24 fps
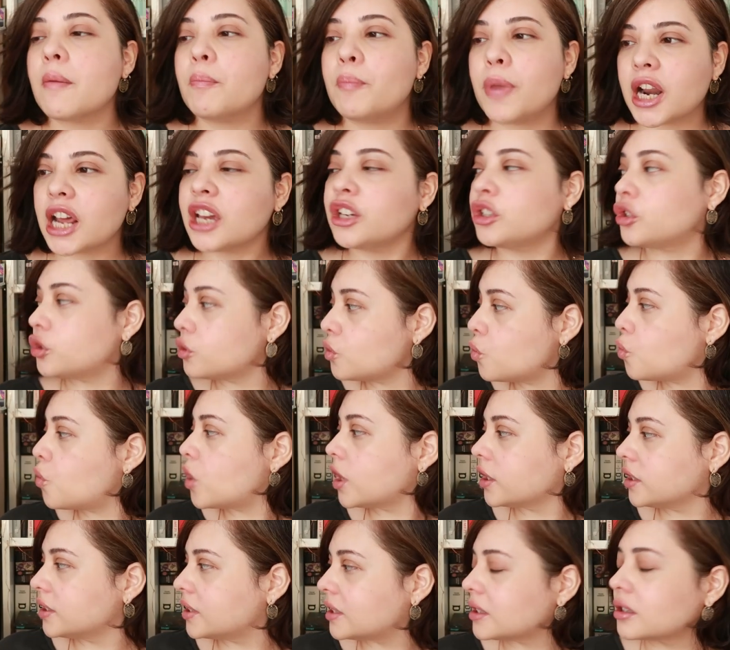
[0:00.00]
But I do
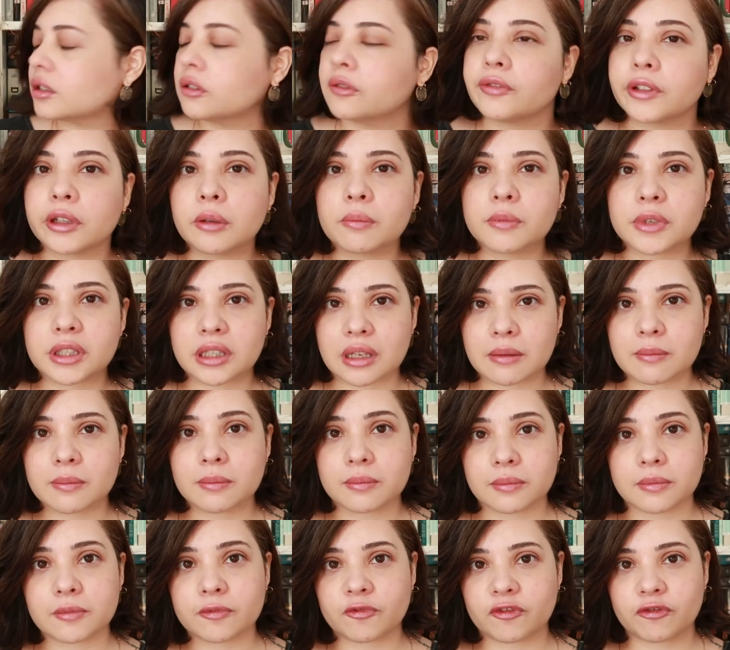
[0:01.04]
want to still film
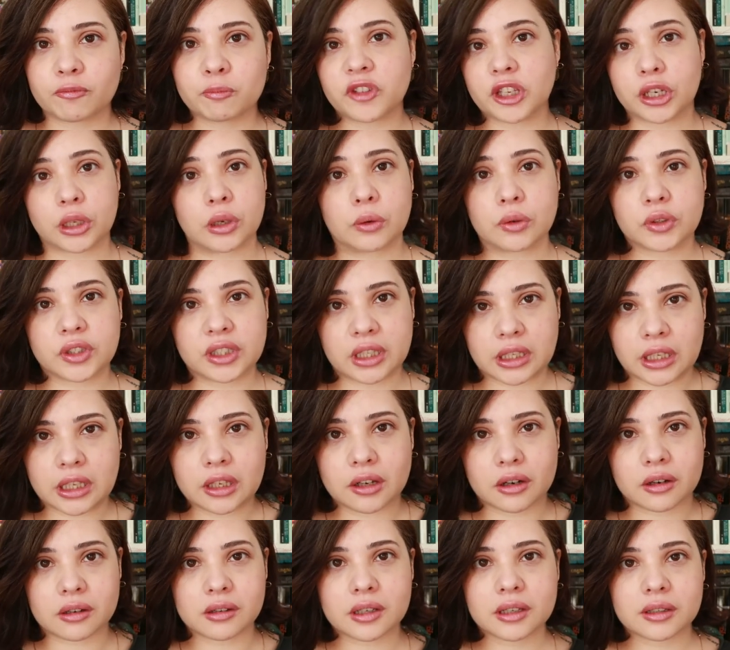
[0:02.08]
some videos
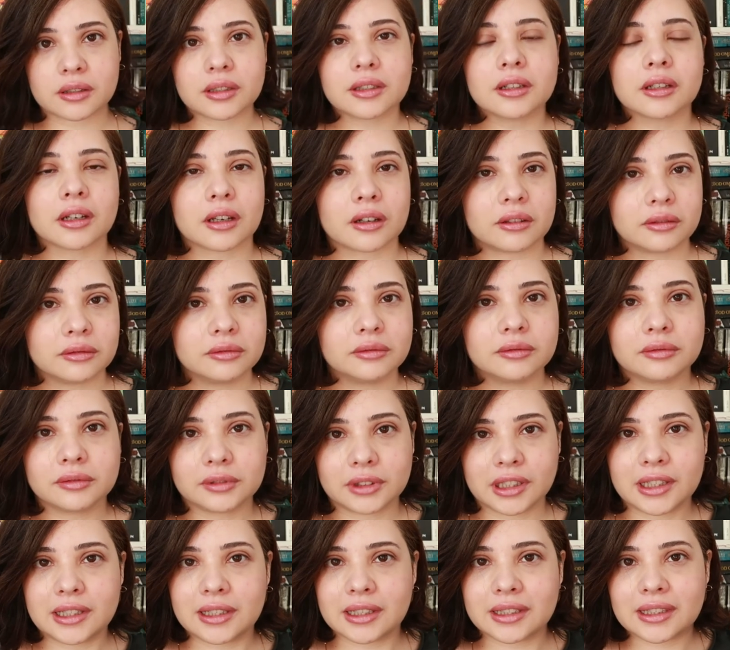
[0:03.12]
here because, you know,
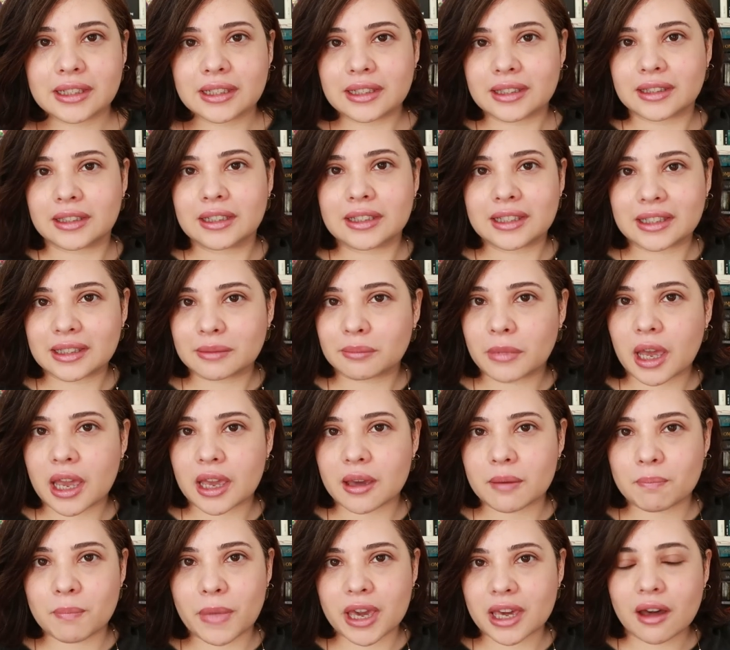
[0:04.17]
this is, this is
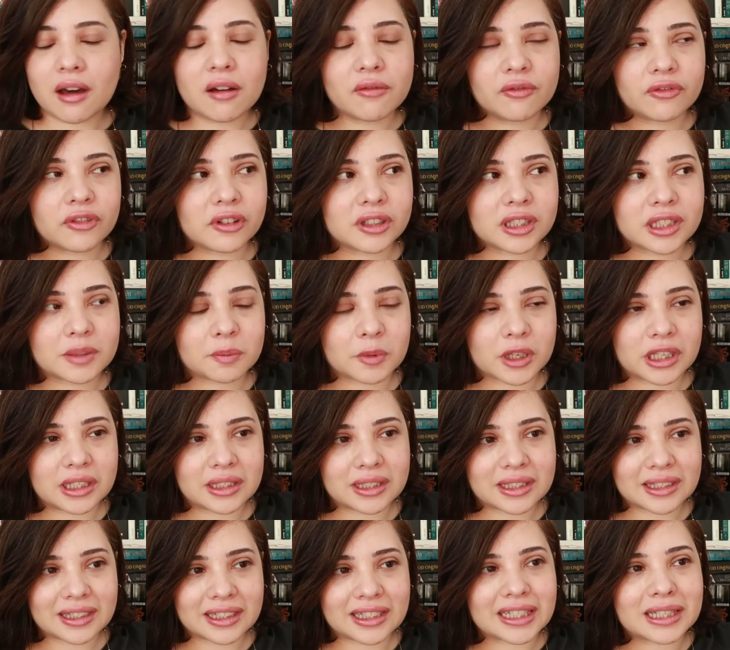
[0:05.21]
my, my comfort
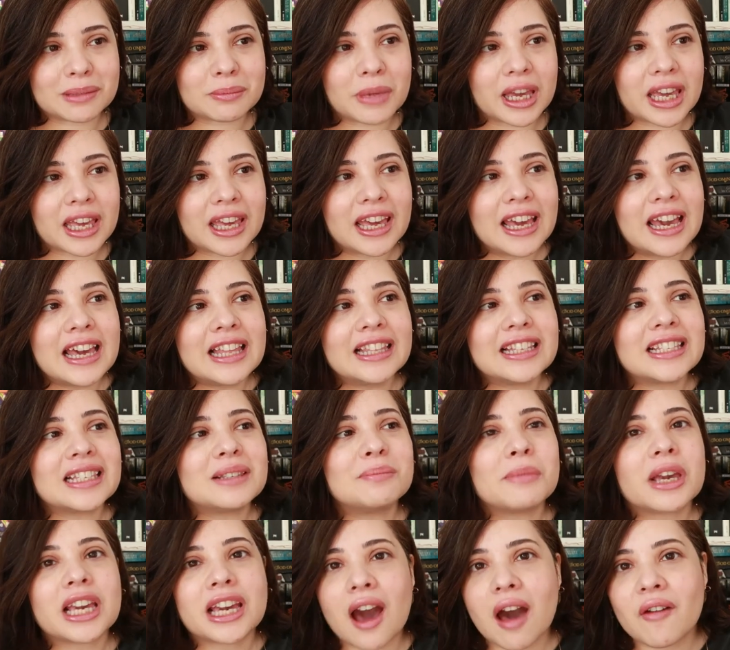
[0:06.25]
space. This is my, this is
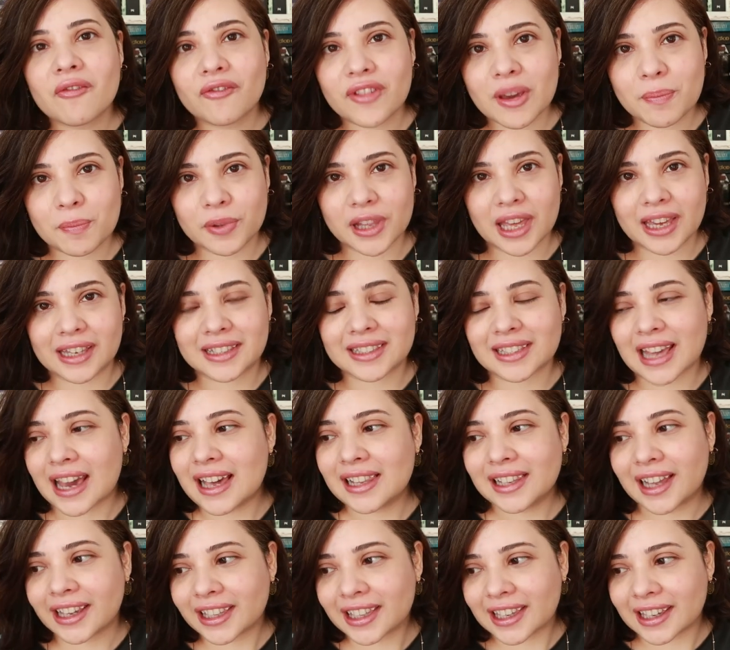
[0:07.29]
my comfy place.
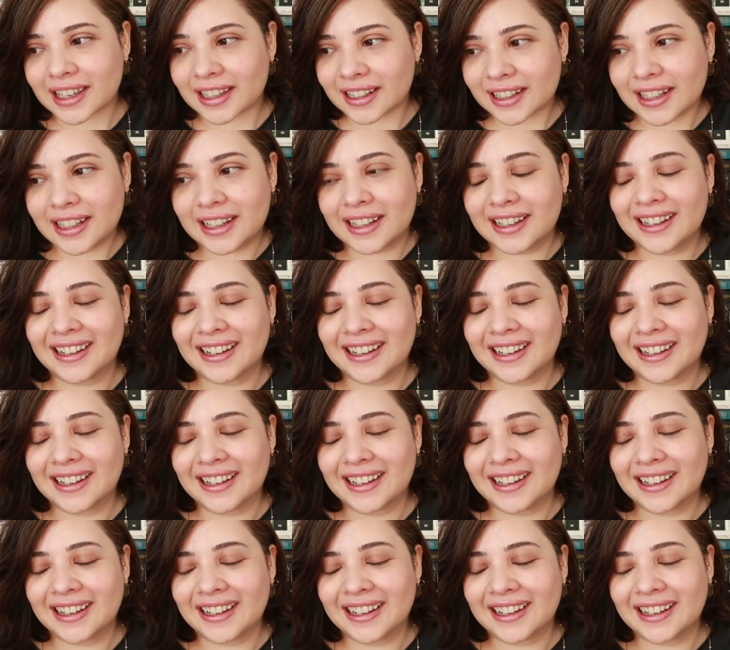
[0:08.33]
I like it.